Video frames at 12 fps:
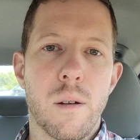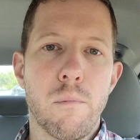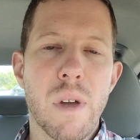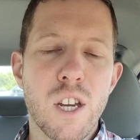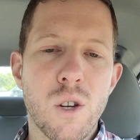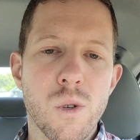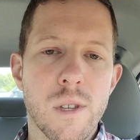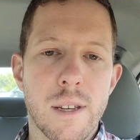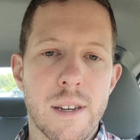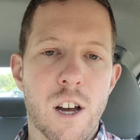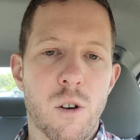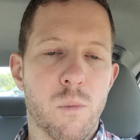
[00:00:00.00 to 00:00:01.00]
make you
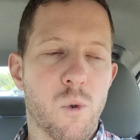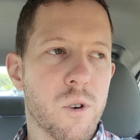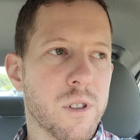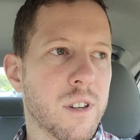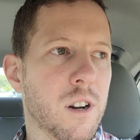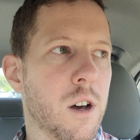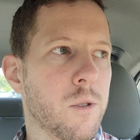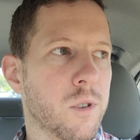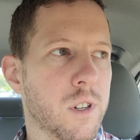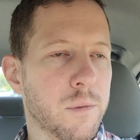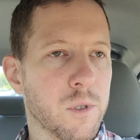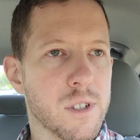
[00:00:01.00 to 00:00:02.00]
stand out more than other
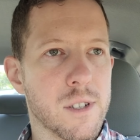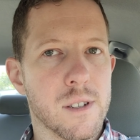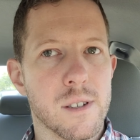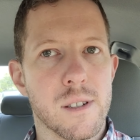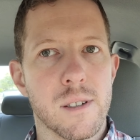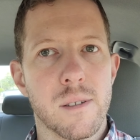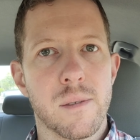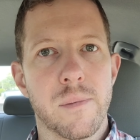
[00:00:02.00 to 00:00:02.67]
differences.